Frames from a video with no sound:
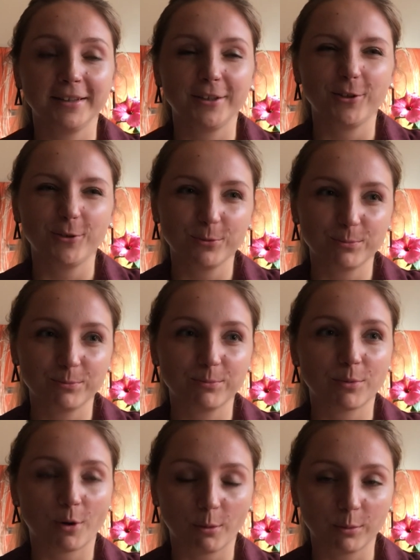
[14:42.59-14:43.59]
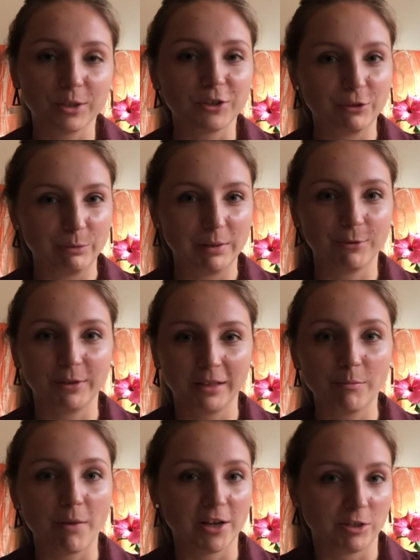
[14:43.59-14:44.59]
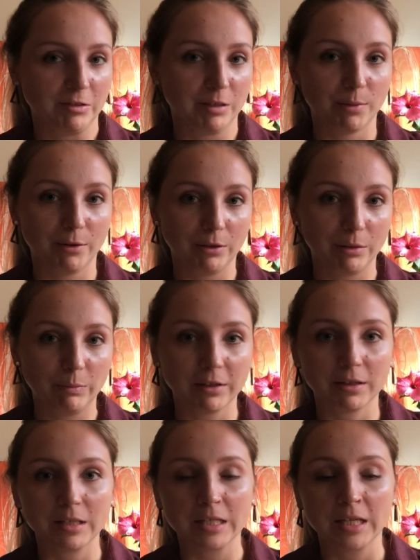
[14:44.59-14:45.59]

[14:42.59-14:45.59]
you probably should be really passionate about it, because